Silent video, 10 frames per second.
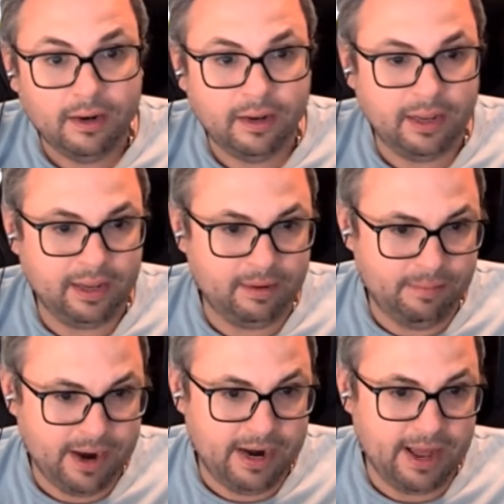
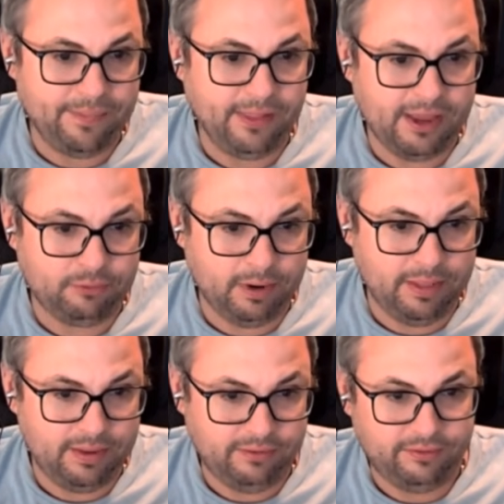Not the last one
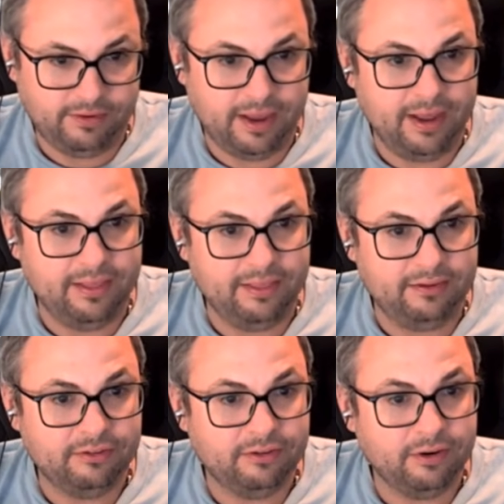in this
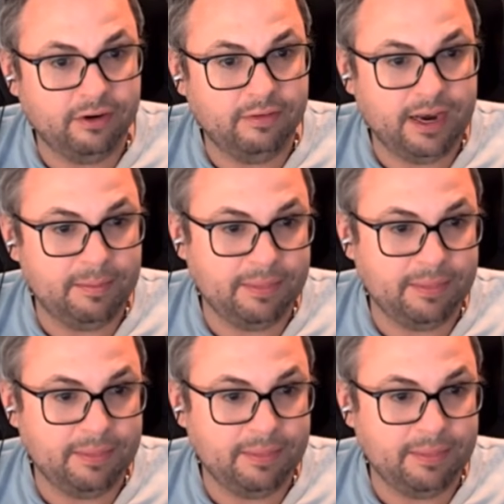Sudokuvania,